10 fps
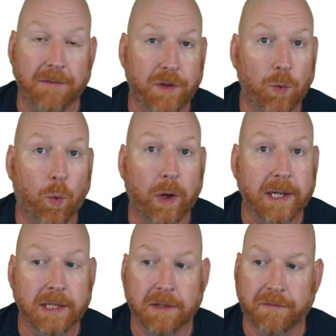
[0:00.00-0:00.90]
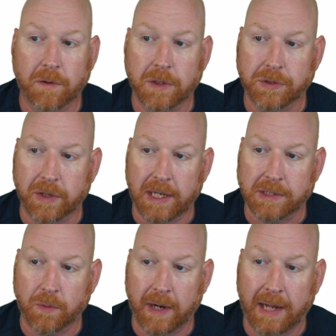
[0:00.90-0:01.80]
If you want to get the full
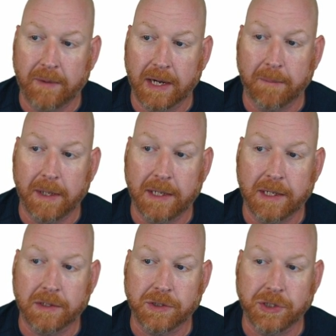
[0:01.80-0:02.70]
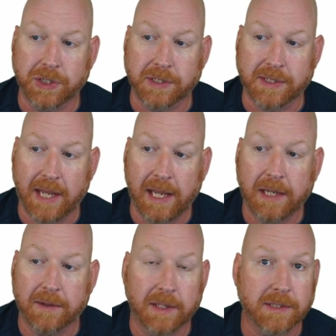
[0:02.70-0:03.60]
address, what I recommend is just
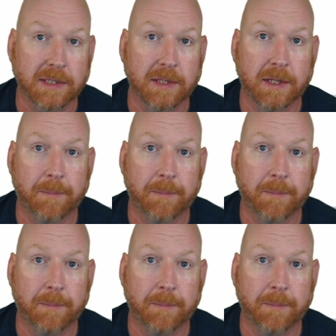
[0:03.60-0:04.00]
take this